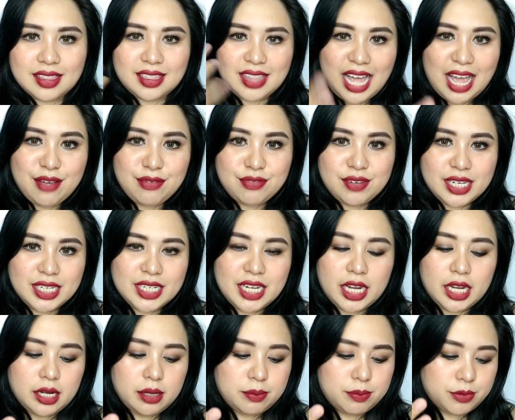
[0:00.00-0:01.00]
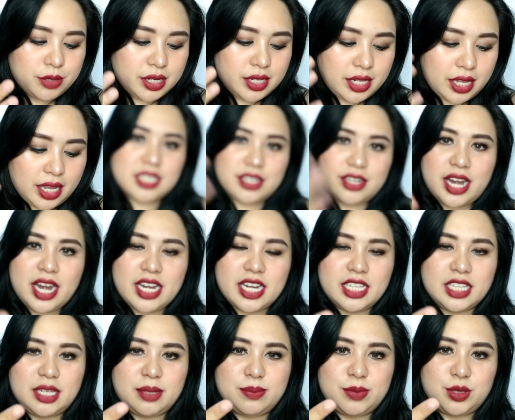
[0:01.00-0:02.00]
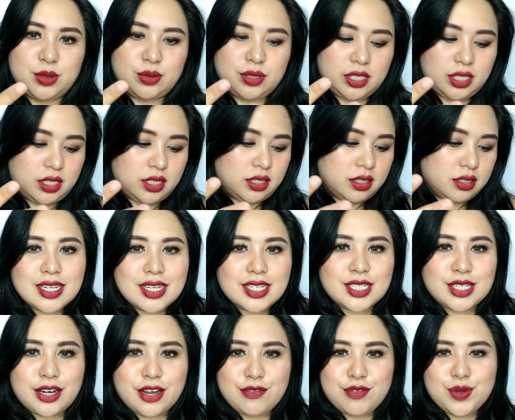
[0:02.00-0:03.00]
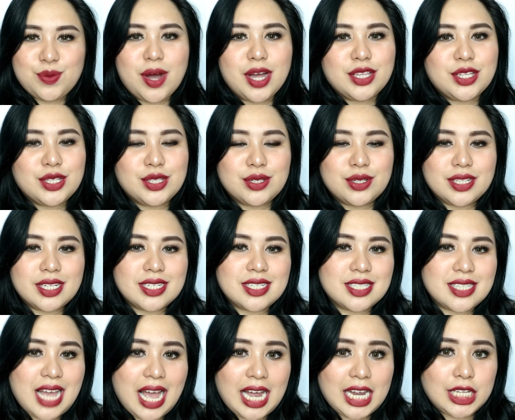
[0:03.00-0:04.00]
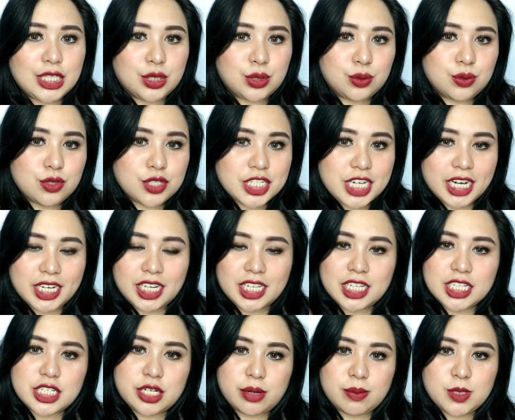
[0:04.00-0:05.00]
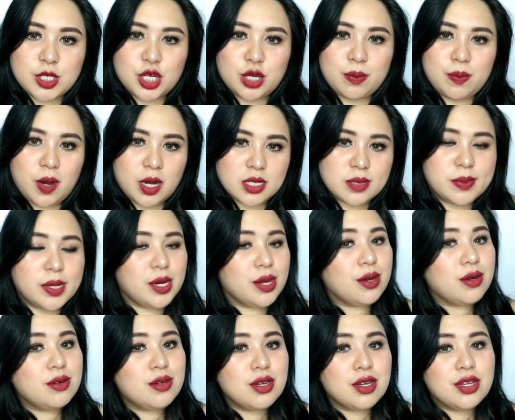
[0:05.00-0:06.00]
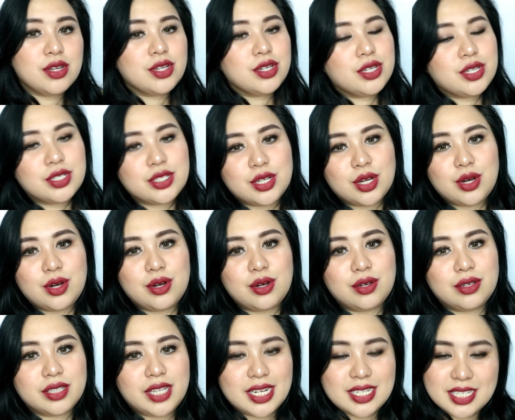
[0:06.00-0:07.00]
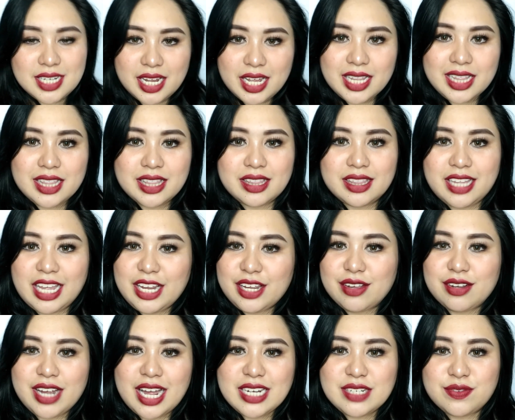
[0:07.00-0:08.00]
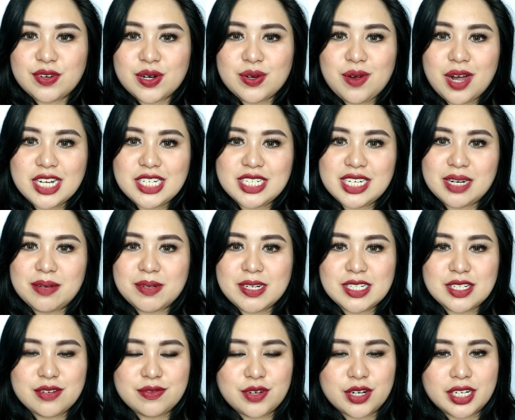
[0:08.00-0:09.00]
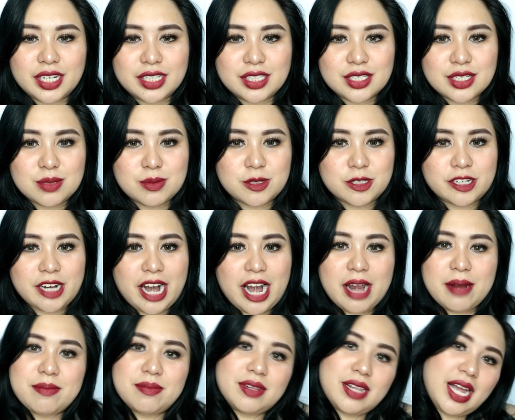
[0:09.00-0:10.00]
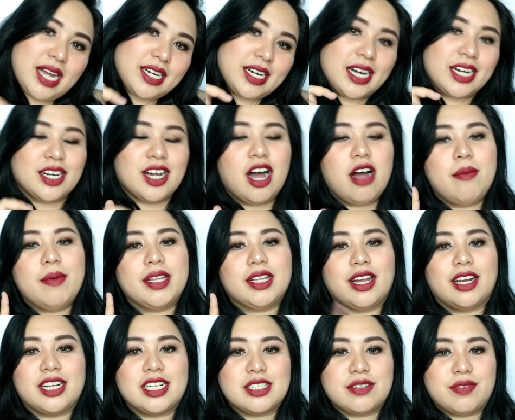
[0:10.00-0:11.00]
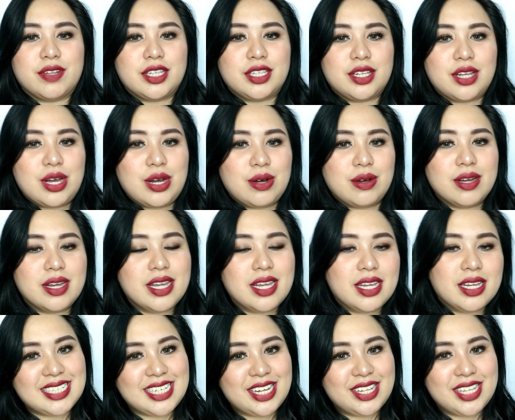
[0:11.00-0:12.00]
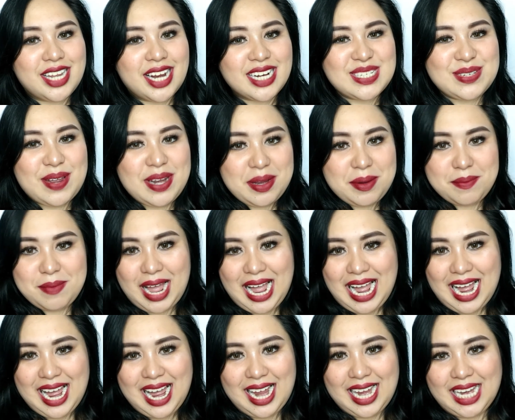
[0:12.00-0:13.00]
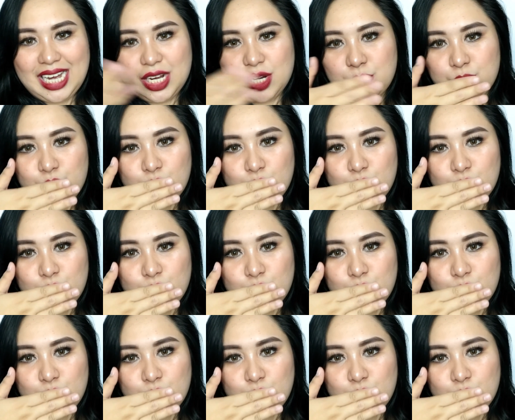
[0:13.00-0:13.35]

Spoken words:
Tafline April, Serenity Beauty. So if you want to do this tag, to check the description box below. So that's it. Thank you guys for watching. Please don't forget to subscribe, like, and comment on this video. See you in the next one. Bye!